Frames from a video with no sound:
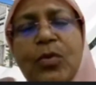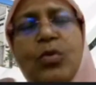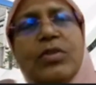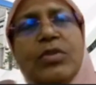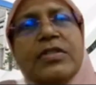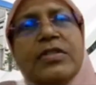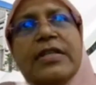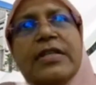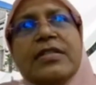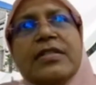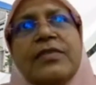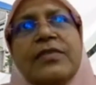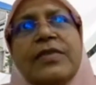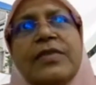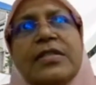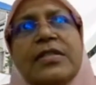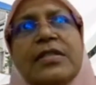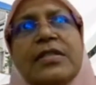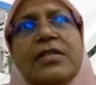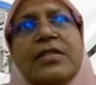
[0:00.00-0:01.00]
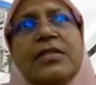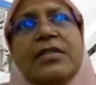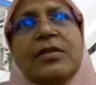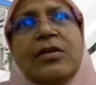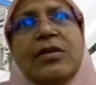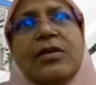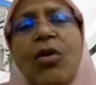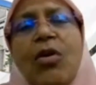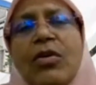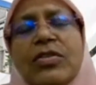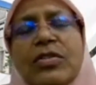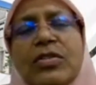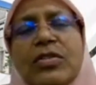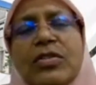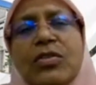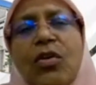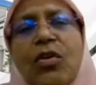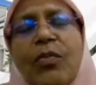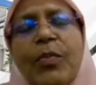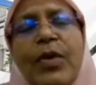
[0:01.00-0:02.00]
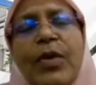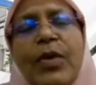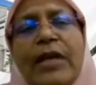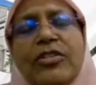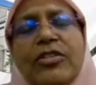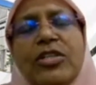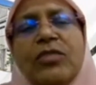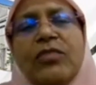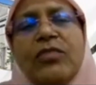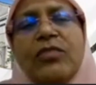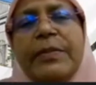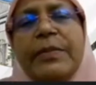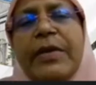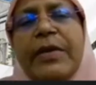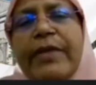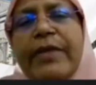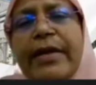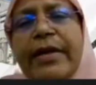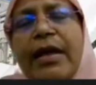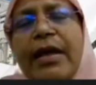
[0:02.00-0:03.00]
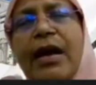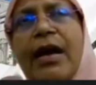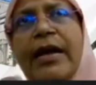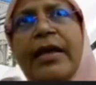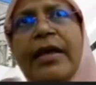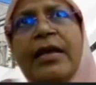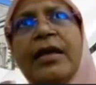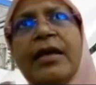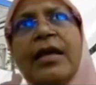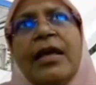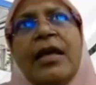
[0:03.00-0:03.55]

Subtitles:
Goods and services, costs of production will be very high,